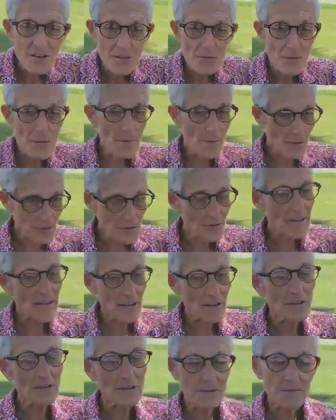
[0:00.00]
3 months
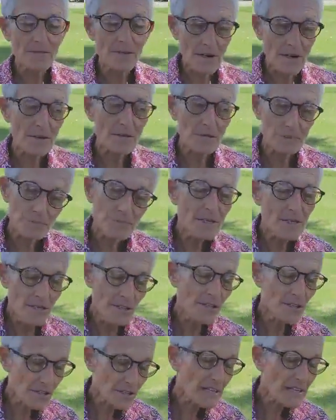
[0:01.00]
later,
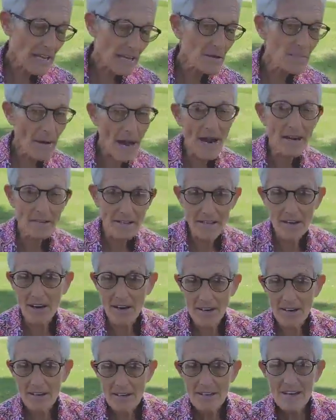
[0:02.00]
you could get them out of
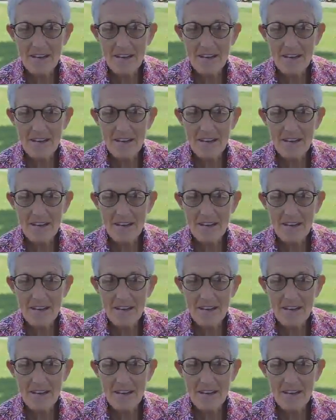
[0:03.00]
there.